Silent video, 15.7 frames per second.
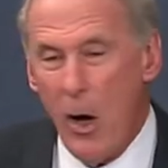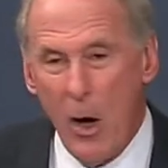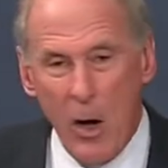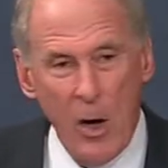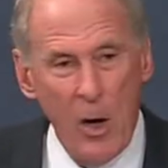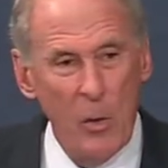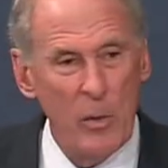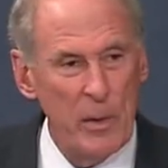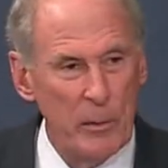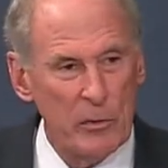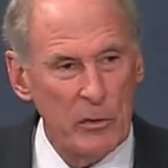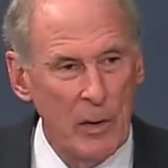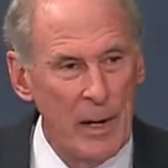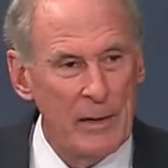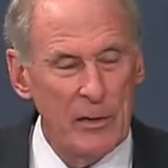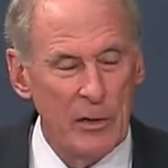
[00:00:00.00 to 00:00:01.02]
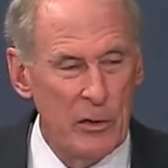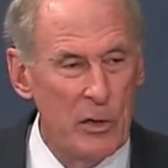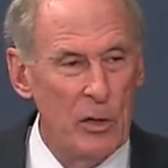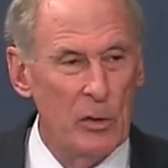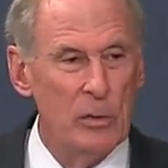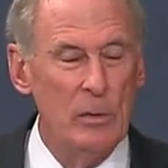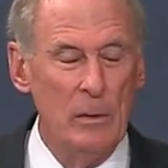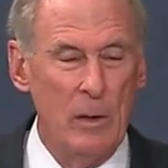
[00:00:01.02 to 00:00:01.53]
All I was trying
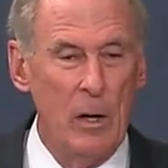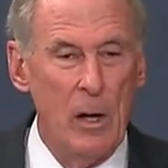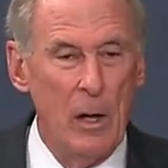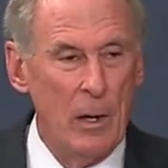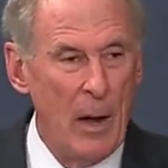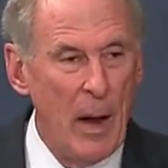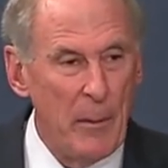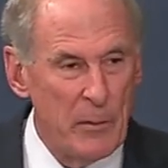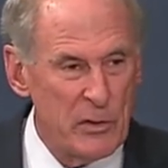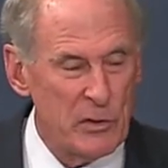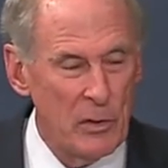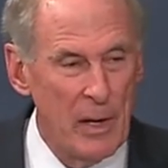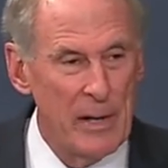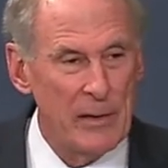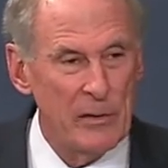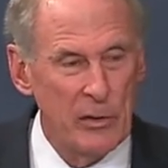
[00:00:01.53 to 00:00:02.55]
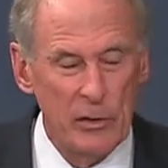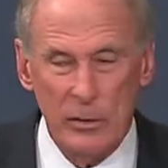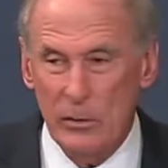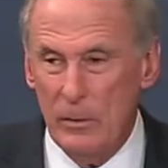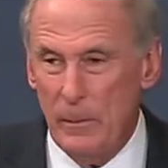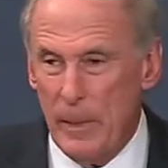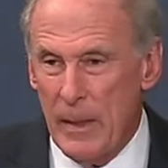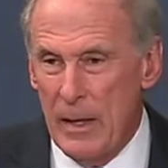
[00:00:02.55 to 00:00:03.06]
to
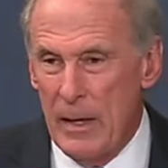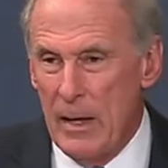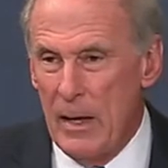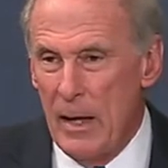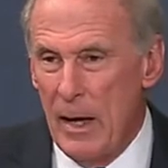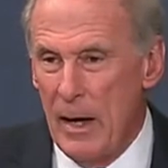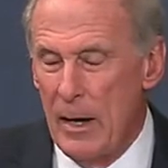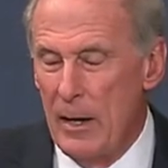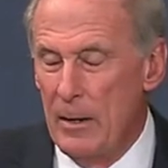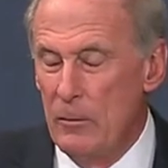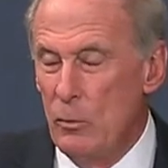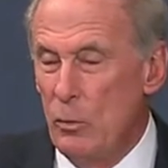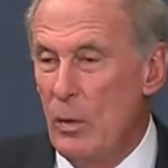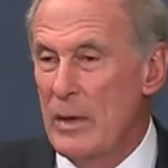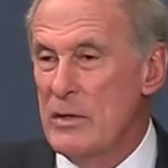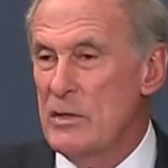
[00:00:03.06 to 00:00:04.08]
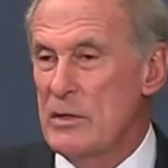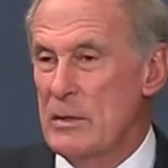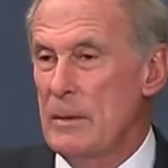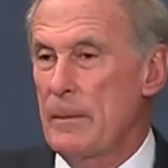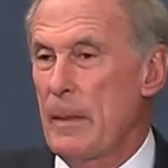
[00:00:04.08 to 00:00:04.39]
do was